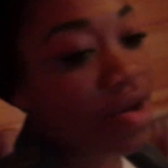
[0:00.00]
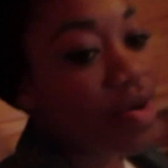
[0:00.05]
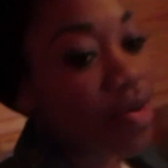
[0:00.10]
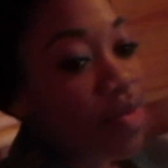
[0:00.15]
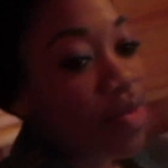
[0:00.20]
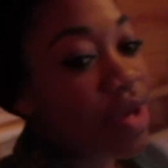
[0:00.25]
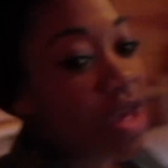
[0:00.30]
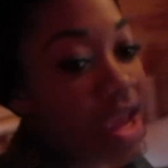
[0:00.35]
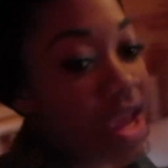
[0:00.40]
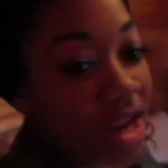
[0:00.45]

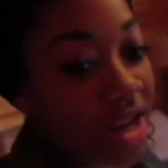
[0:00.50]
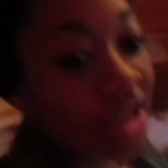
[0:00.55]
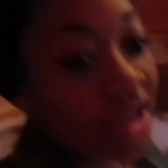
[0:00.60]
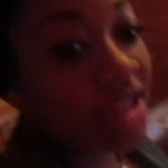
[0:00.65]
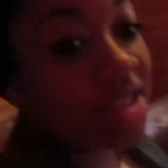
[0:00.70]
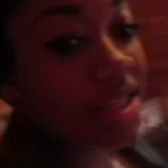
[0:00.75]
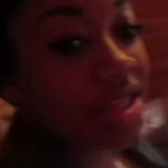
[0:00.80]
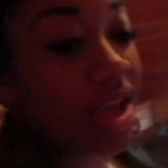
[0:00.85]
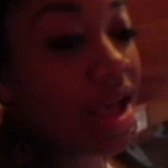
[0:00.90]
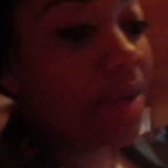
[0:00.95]
We had a
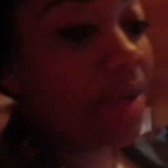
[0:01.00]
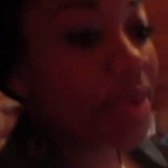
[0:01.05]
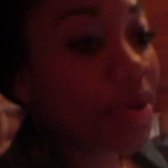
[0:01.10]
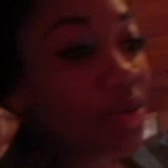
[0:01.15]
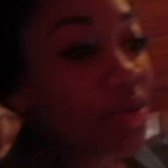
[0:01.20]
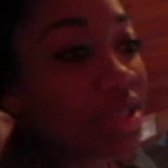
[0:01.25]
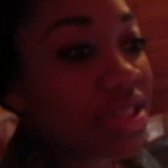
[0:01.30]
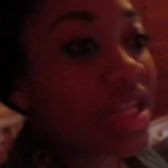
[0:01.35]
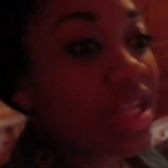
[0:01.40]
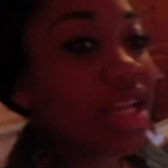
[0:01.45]
good time. It
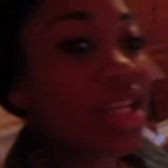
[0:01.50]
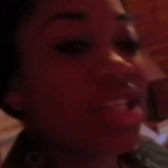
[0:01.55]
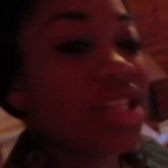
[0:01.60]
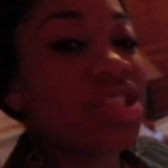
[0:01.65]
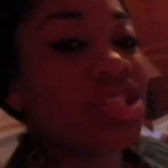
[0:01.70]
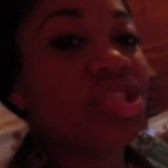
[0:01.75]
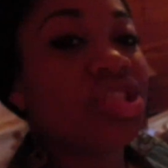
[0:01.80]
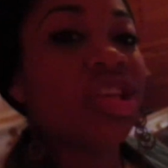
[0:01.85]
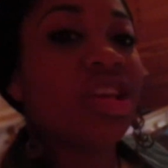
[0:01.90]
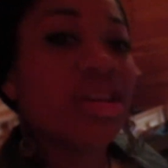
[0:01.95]
was nice,
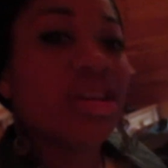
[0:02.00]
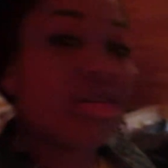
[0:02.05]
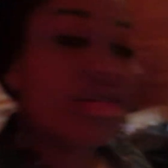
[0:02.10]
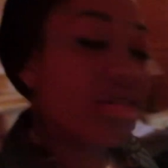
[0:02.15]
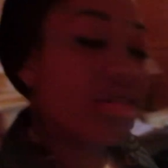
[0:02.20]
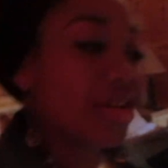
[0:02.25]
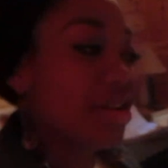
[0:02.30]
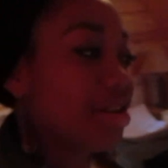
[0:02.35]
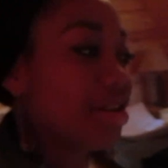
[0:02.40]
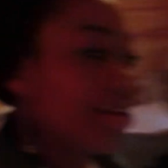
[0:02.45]
chill.